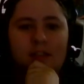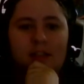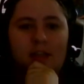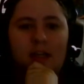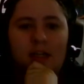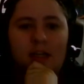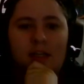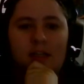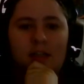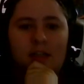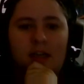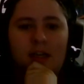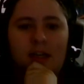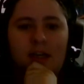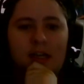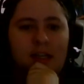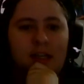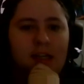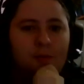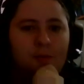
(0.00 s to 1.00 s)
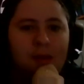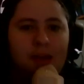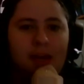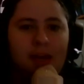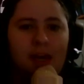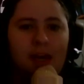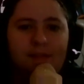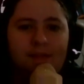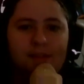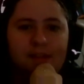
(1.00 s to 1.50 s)
I think we
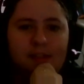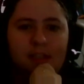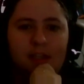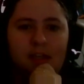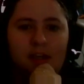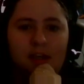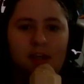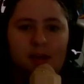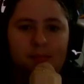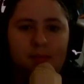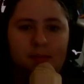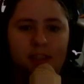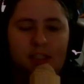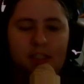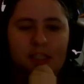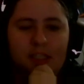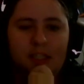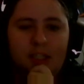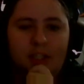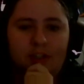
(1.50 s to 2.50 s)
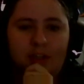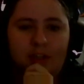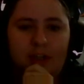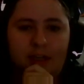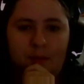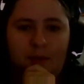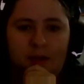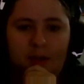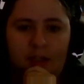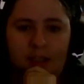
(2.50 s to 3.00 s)
have some listening
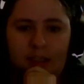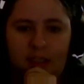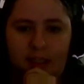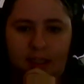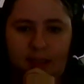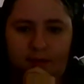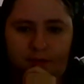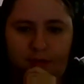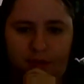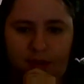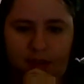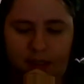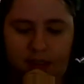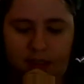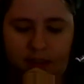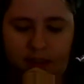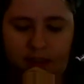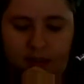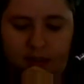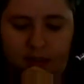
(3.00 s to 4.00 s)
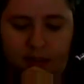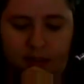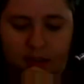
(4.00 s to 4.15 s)
jQuery, like for